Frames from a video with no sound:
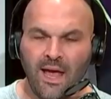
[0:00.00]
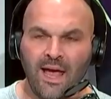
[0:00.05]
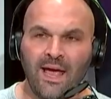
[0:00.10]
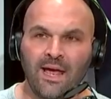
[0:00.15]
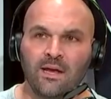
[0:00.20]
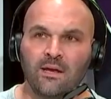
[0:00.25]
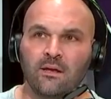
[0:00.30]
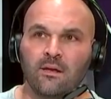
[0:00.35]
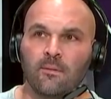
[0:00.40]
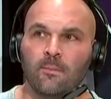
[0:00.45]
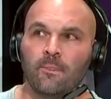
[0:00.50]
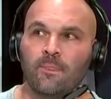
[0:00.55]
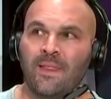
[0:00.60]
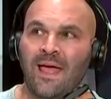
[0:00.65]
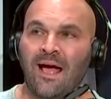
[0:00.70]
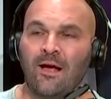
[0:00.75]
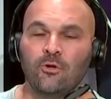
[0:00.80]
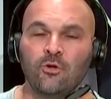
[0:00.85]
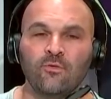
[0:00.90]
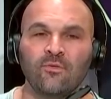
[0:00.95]
And
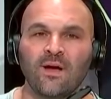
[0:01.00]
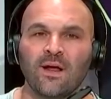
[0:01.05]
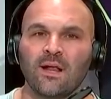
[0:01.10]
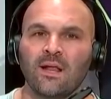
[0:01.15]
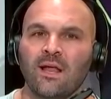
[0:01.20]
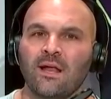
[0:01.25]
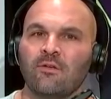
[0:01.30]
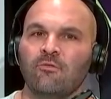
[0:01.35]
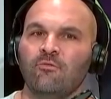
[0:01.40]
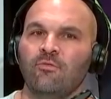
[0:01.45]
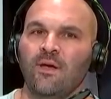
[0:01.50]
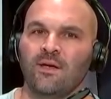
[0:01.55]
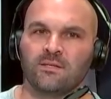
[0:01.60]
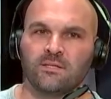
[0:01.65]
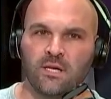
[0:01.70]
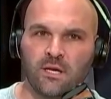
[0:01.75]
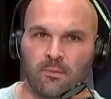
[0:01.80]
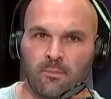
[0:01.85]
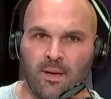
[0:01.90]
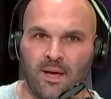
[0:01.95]
now you've got a lot
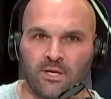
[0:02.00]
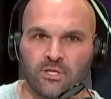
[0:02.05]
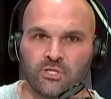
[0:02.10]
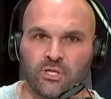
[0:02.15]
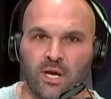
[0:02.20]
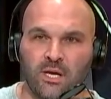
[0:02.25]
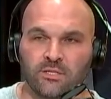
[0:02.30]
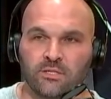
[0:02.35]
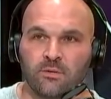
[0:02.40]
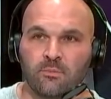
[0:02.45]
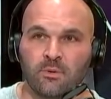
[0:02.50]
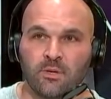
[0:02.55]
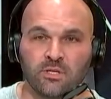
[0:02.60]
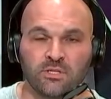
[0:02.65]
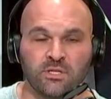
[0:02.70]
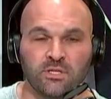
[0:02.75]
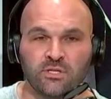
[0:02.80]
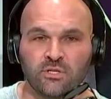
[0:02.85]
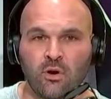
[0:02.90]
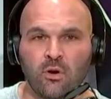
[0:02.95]
invested in Max Johnson
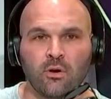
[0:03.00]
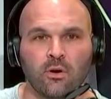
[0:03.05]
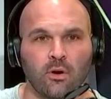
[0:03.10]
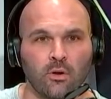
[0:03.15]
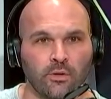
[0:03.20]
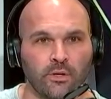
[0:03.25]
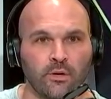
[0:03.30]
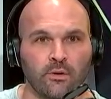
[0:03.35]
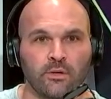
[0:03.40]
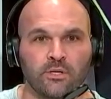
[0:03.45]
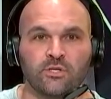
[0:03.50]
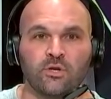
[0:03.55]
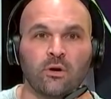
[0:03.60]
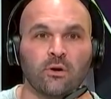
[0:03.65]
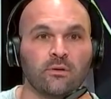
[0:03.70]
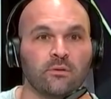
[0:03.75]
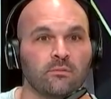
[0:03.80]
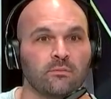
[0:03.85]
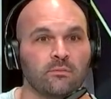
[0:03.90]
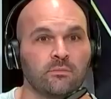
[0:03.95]
because he started all year. He
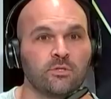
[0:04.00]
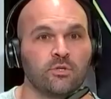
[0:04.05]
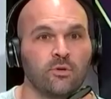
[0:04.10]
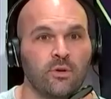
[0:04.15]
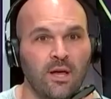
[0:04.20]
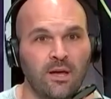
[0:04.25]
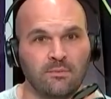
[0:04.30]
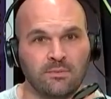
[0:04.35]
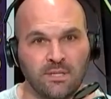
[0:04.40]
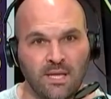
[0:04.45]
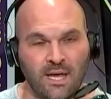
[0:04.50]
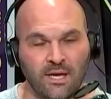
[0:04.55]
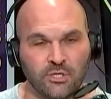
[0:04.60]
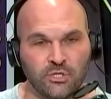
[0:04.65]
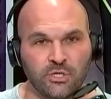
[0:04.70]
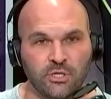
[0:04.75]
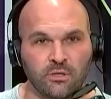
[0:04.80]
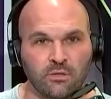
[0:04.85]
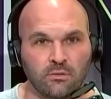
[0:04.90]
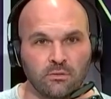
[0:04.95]
started two games
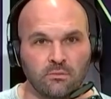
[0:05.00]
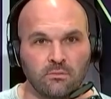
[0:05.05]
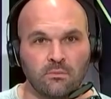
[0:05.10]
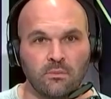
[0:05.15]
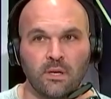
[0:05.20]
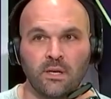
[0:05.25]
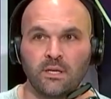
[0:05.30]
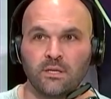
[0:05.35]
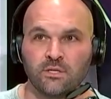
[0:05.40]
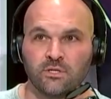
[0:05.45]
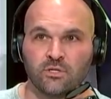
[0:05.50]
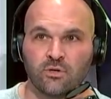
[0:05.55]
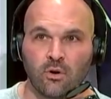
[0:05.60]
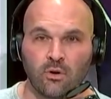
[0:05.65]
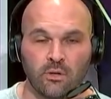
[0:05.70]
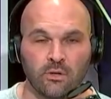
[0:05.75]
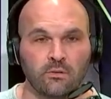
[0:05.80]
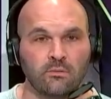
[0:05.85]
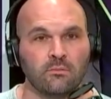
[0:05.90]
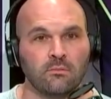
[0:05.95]
last year, and he
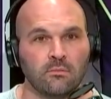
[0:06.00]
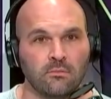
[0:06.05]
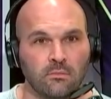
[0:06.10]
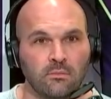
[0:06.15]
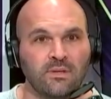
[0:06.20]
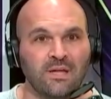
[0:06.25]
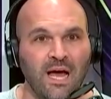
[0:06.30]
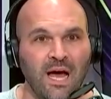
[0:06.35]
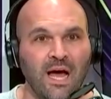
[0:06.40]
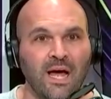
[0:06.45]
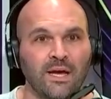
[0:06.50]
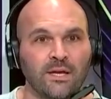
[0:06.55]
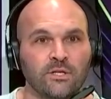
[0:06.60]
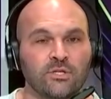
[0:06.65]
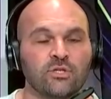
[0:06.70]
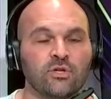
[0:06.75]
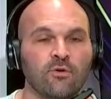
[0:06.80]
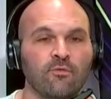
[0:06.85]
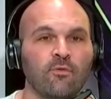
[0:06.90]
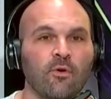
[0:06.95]
started
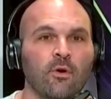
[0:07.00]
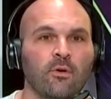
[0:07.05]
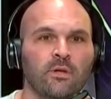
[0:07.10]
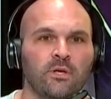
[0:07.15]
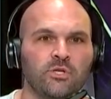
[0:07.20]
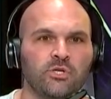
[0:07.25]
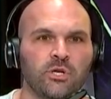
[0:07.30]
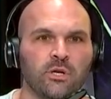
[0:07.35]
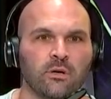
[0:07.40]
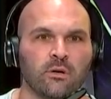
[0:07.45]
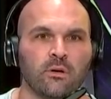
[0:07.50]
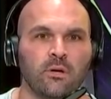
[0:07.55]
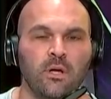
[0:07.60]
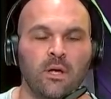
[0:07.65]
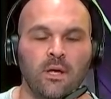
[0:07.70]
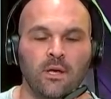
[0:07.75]
nine so far this year.